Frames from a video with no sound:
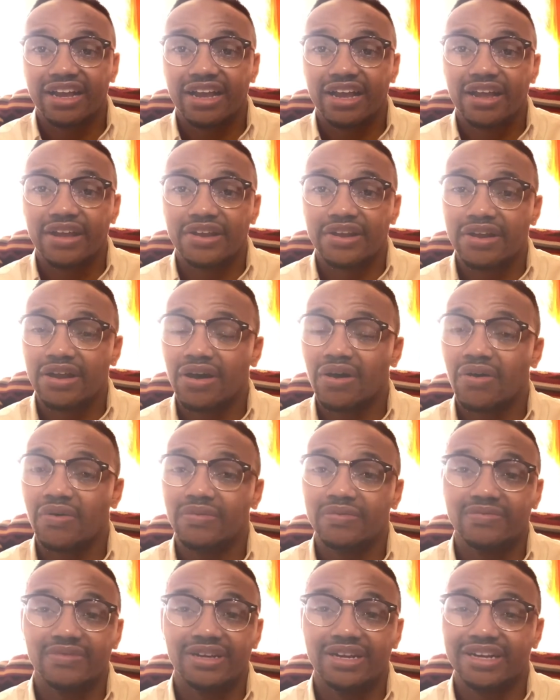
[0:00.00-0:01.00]
you
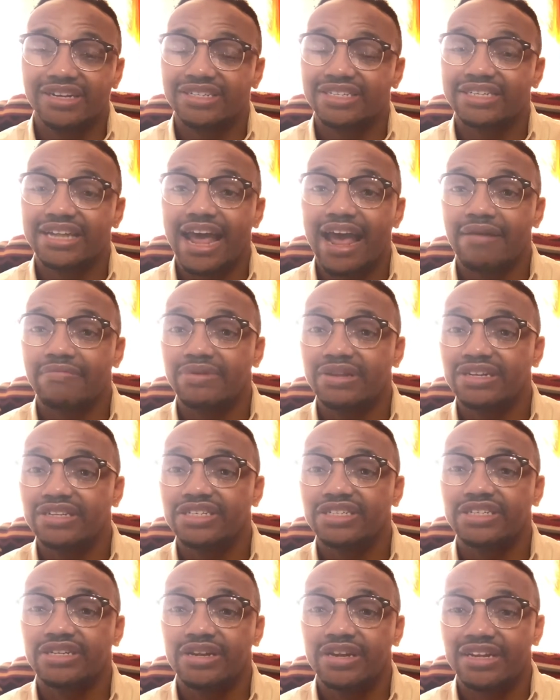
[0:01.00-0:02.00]
know,
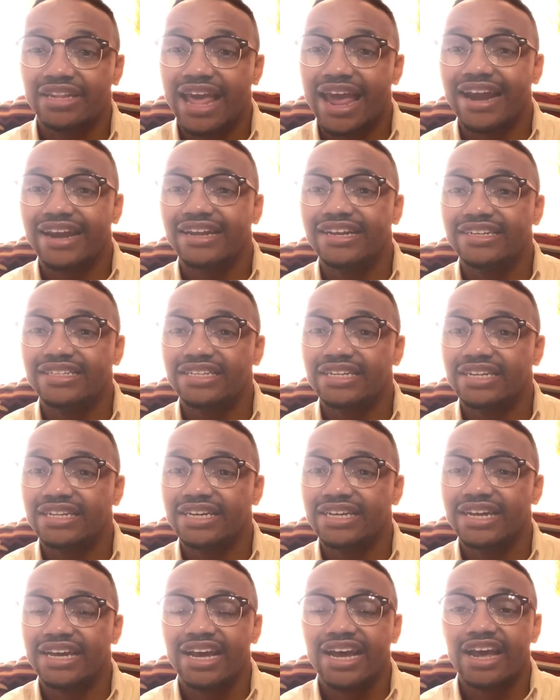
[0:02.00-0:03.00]
establish that
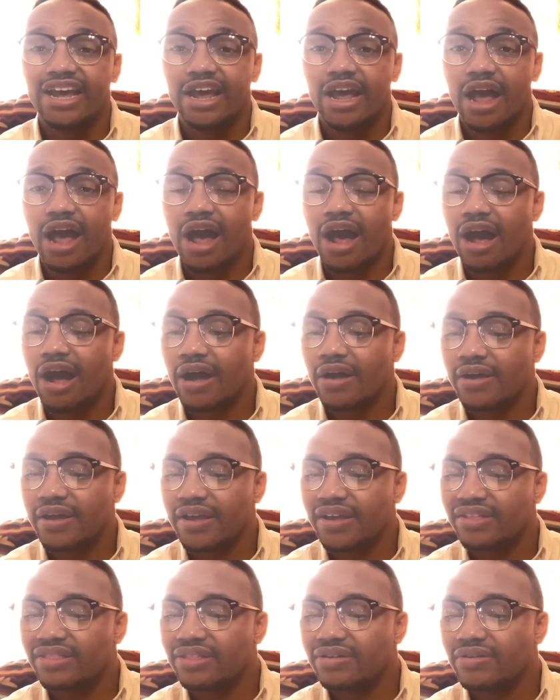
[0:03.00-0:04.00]
easily
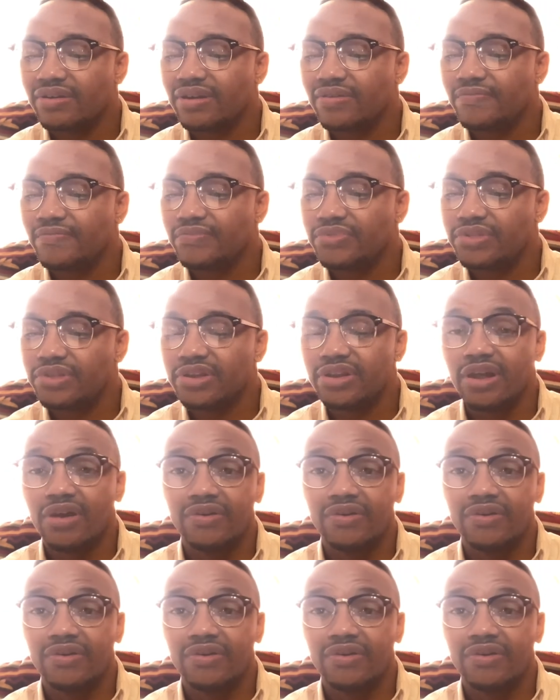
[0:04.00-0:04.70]
in the, you know,